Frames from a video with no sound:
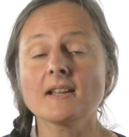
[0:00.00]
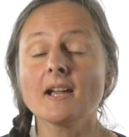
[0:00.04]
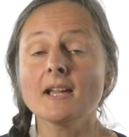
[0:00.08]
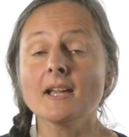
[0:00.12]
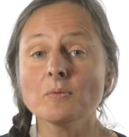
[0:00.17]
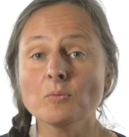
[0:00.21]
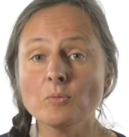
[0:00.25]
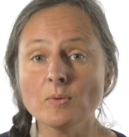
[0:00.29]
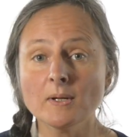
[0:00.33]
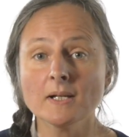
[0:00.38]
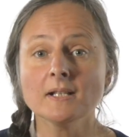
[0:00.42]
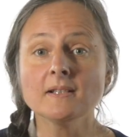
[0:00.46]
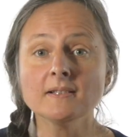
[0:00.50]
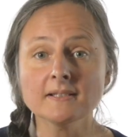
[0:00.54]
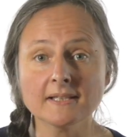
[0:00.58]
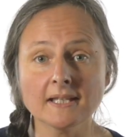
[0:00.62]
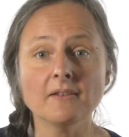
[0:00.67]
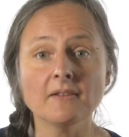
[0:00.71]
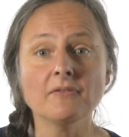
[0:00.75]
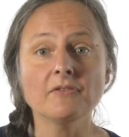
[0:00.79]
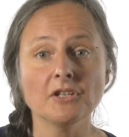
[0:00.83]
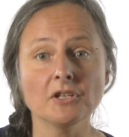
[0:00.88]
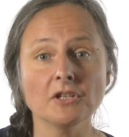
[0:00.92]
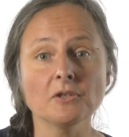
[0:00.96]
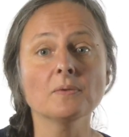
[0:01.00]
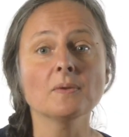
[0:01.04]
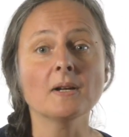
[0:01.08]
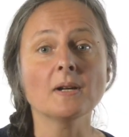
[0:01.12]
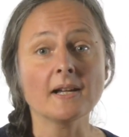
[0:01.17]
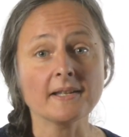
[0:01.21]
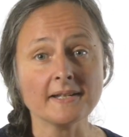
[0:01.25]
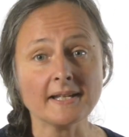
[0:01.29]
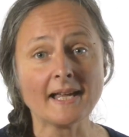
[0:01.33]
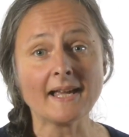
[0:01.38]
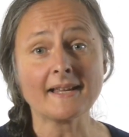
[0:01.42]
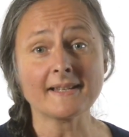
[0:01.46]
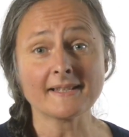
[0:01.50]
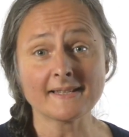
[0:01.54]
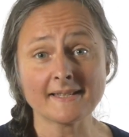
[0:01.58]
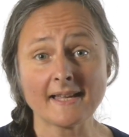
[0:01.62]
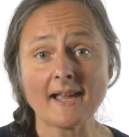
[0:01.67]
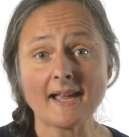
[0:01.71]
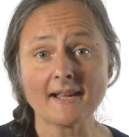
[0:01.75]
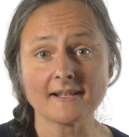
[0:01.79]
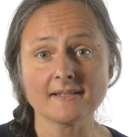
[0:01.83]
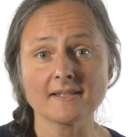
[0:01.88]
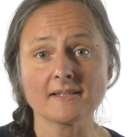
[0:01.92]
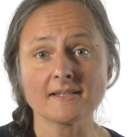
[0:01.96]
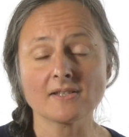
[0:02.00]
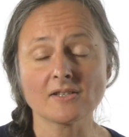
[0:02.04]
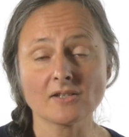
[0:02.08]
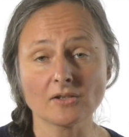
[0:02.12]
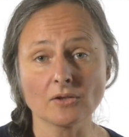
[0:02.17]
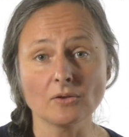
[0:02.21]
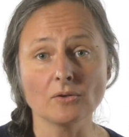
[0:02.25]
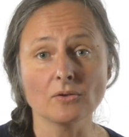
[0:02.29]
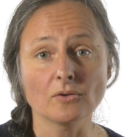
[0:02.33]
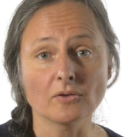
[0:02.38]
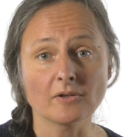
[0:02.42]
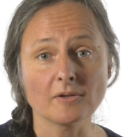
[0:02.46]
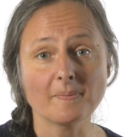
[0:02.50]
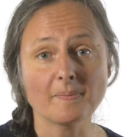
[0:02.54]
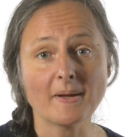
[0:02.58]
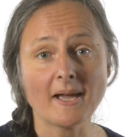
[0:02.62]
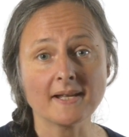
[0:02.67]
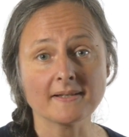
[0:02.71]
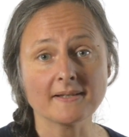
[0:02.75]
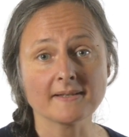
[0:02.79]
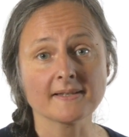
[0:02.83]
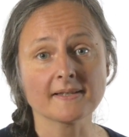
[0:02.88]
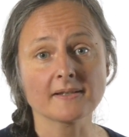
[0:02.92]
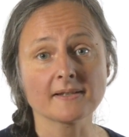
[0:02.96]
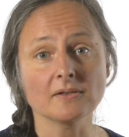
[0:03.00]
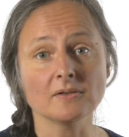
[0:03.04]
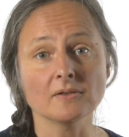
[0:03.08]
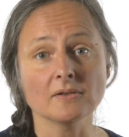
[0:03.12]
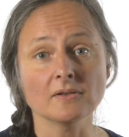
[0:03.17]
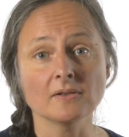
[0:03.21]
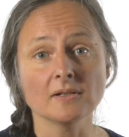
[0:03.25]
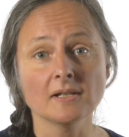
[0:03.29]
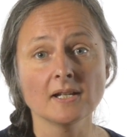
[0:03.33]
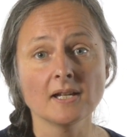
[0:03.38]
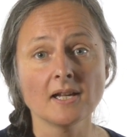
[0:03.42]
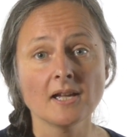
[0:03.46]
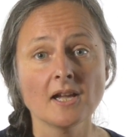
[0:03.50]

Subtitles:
I will give you an exact score, a band score.